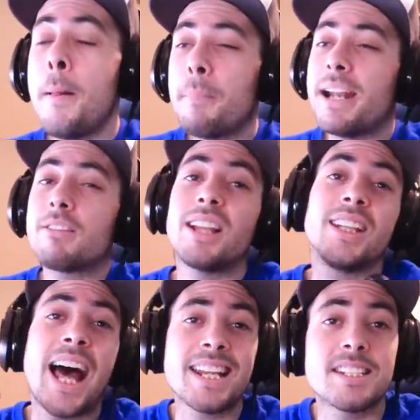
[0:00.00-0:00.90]
But now the
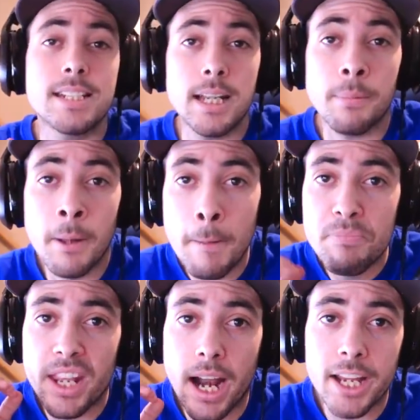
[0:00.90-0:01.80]
last tip
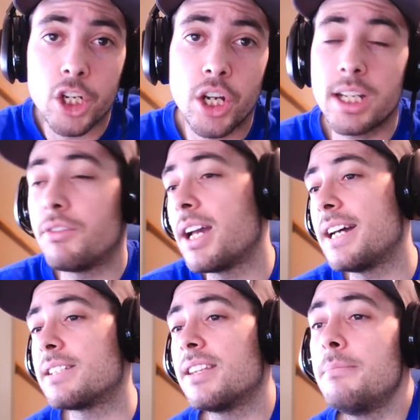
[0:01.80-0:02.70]
that I could give you
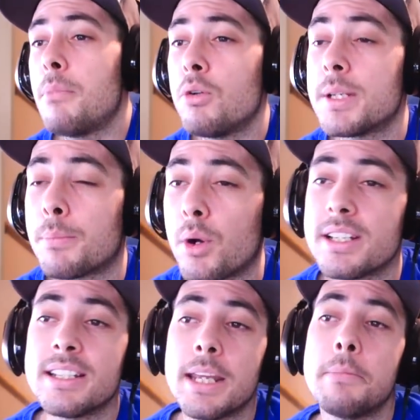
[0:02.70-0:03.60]
guys, the most
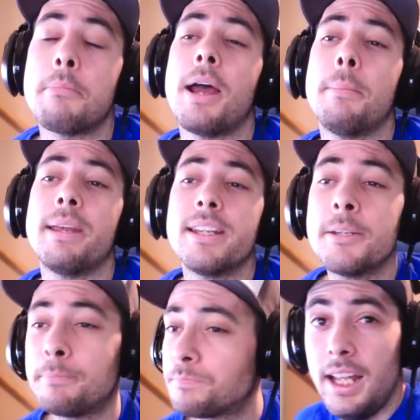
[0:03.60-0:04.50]
important tip in my
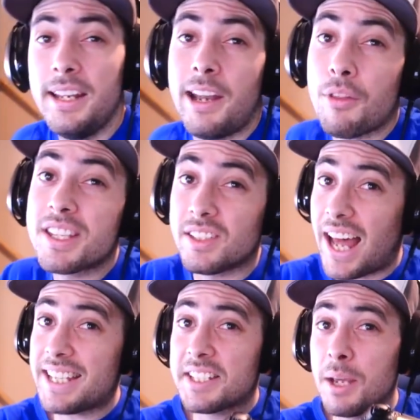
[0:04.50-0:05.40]
opinion. Now this
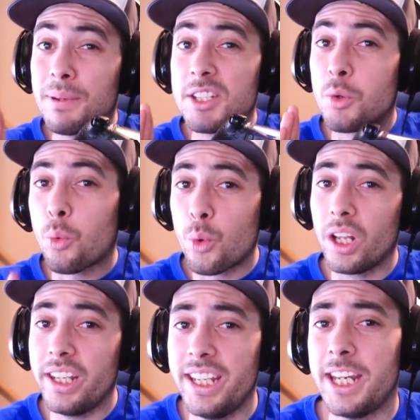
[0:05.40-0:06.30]
last tip is
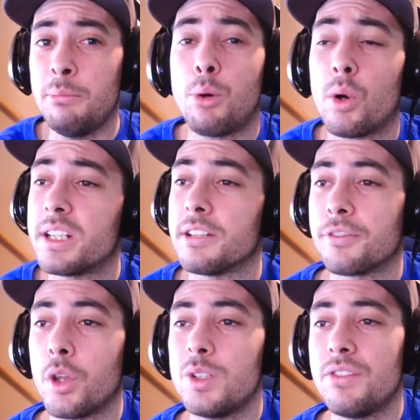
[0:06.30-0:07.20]
really important
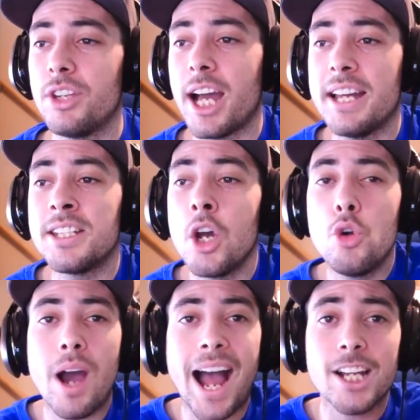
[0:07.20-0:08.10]
for those of you guys
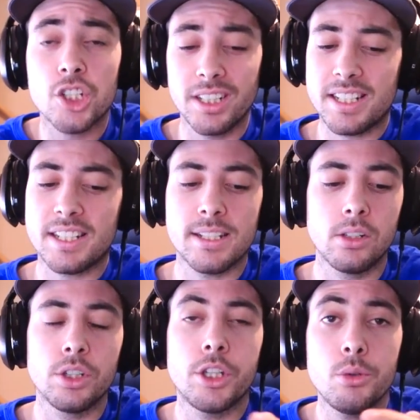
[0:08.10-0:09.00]
who actually
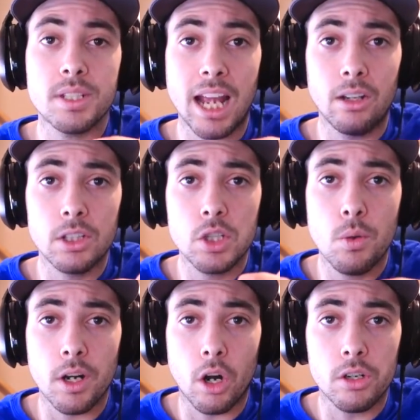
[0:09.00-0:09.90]
still use
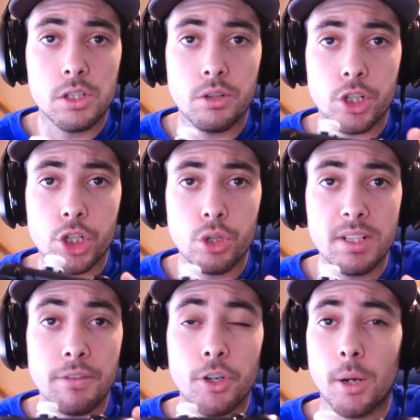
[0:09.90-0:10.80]
L2 and R2 to
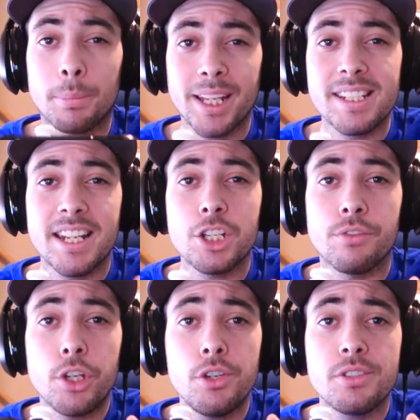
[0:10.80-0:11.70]
shoot. If you're on PlayStation,
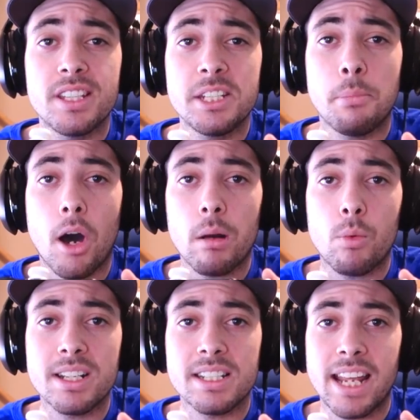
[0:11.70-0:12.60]
if you use these bottom
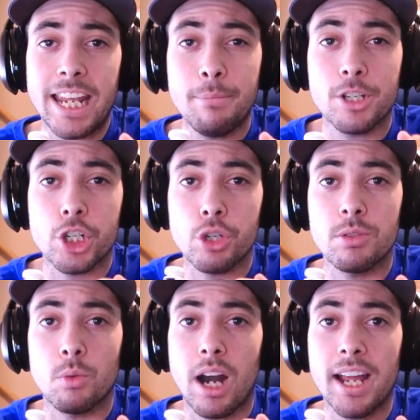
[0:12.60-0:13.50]
ones to aim and
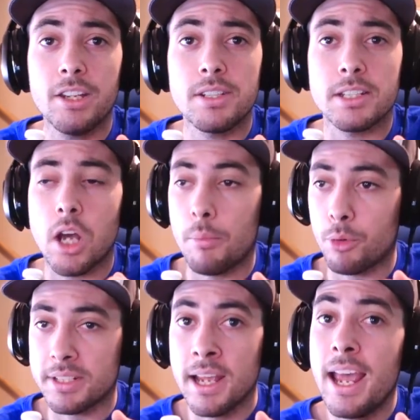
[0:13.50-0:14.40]
shoot, where I use the top
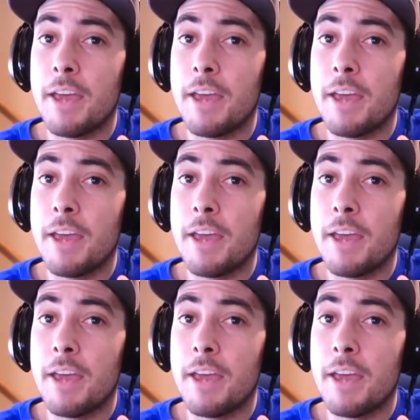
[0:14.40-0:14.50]
ones.